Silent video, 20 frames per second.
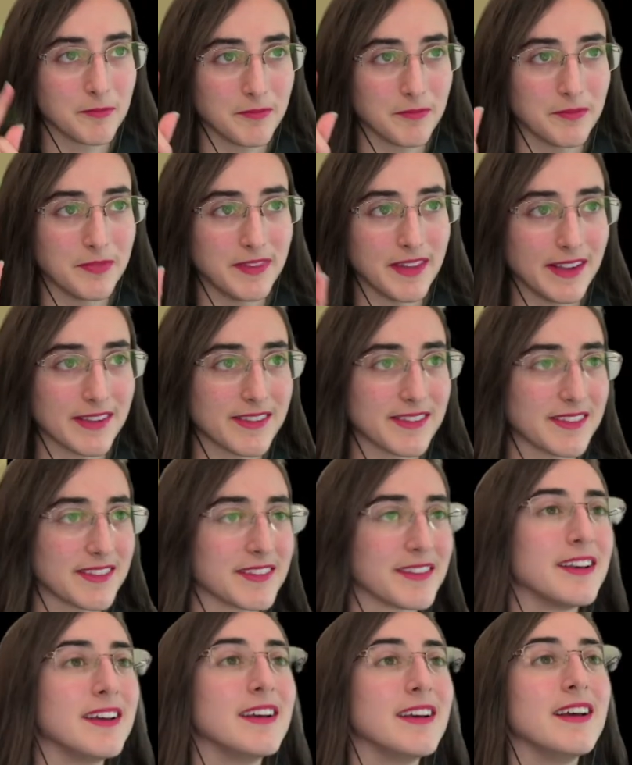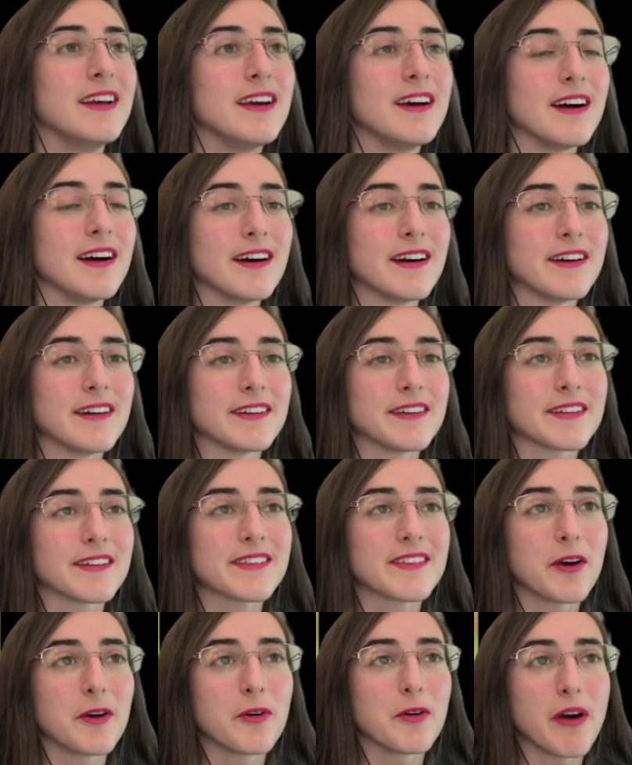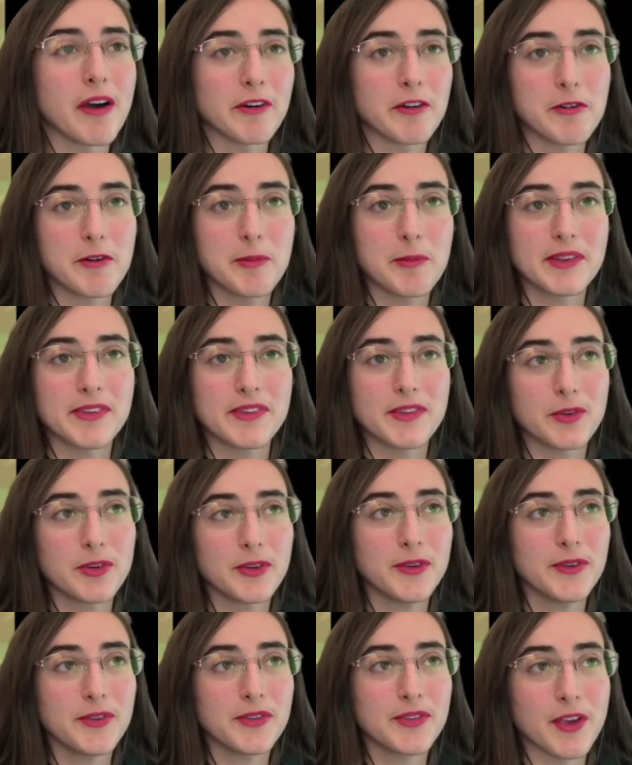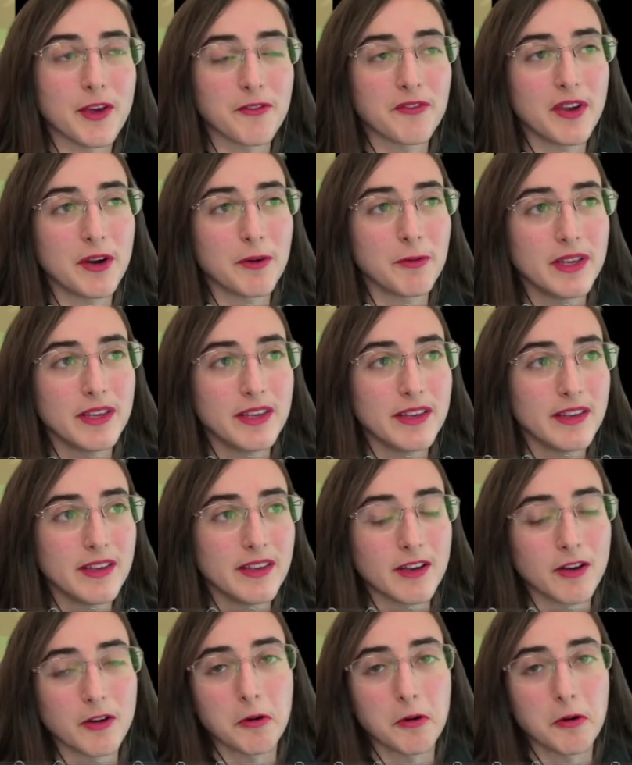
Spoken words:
next. So Araripesuchus, a very...